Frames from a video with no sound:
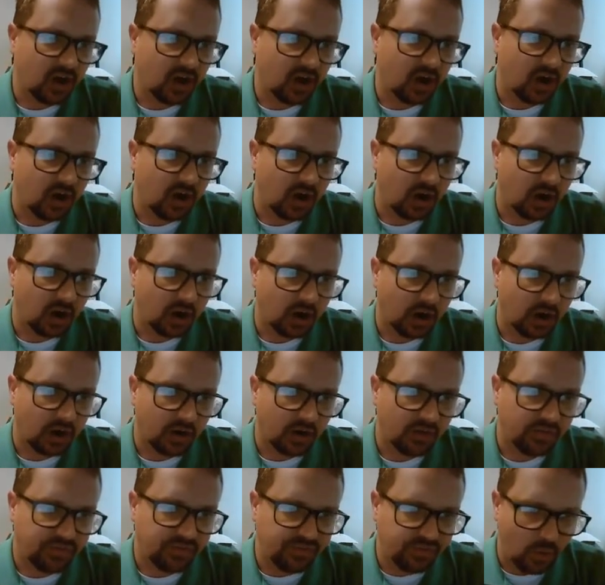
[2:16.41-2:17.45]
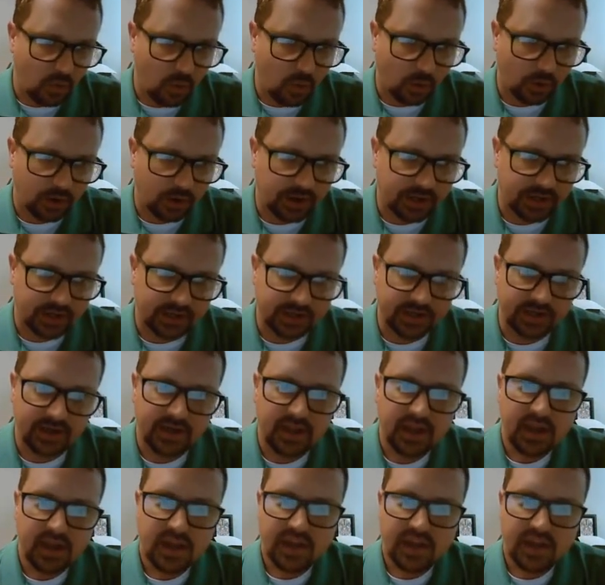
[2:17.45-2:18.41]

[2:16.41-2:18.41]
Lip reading: are foreign